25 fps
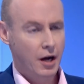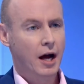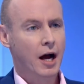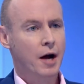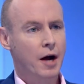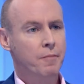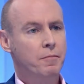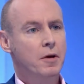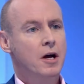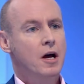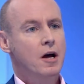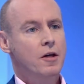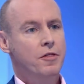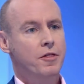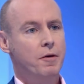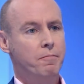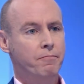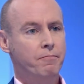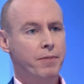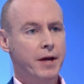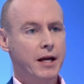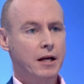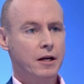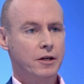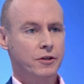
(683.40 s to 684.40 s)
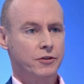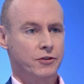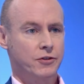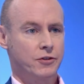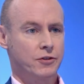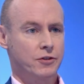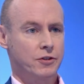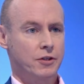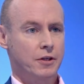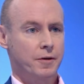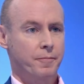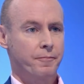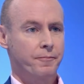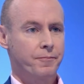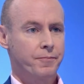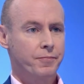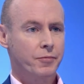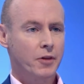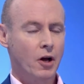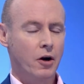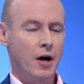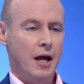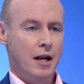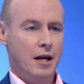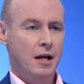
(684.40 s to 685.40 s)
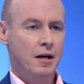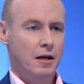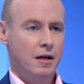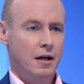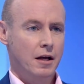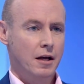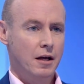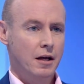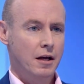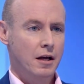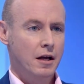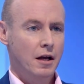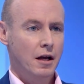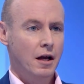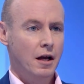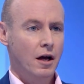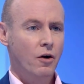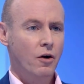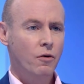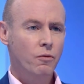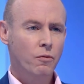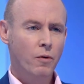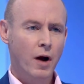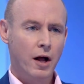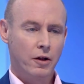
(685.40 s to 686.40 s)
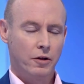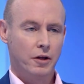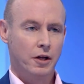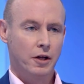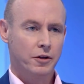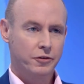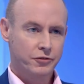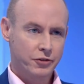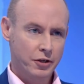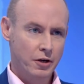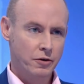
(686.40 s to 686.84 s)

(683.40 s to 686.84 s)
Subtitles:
What I am saying is we can do both, and that is what we should be doing.